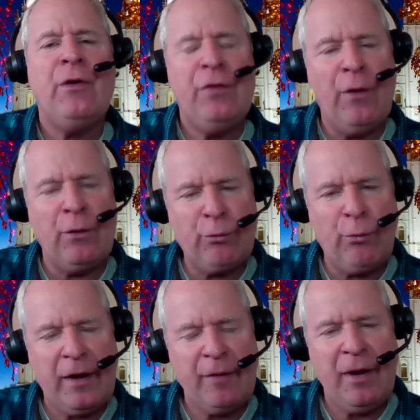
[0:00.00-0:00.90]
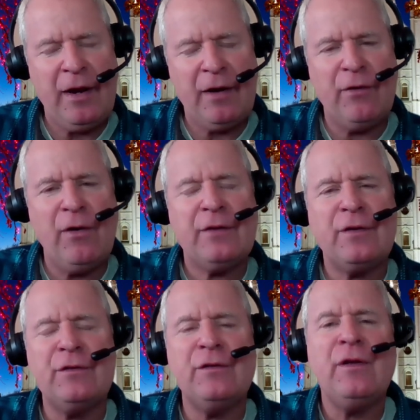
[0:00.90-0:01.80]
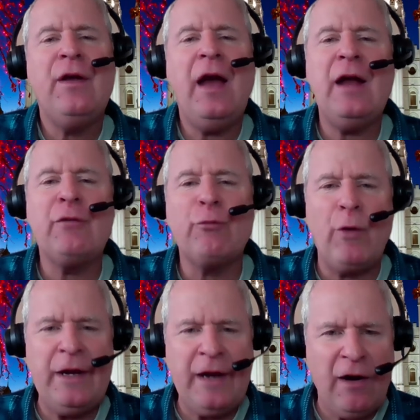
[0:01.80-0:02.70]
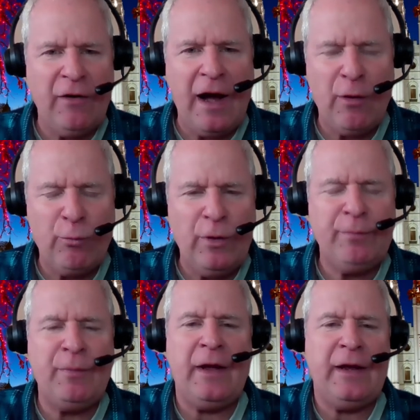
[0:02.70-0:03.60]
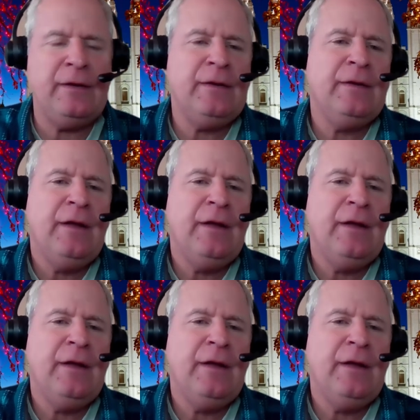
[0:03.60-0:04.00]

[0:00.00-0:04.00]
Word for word: those recommended lessons and read out loud with me